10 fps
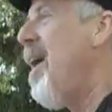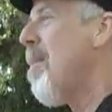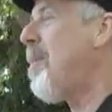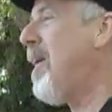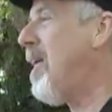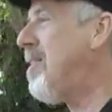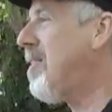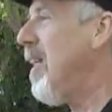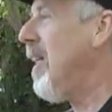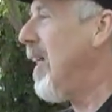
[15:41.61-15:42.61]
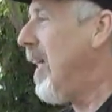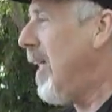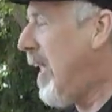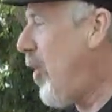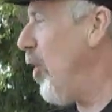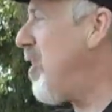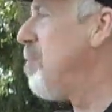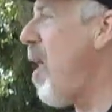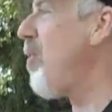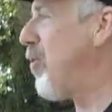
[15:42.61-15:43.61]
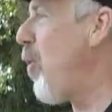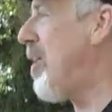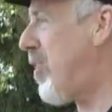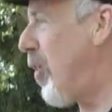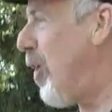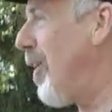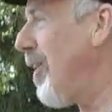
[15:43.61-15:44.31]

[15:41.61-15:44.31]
but because he heard his mother's voice in her.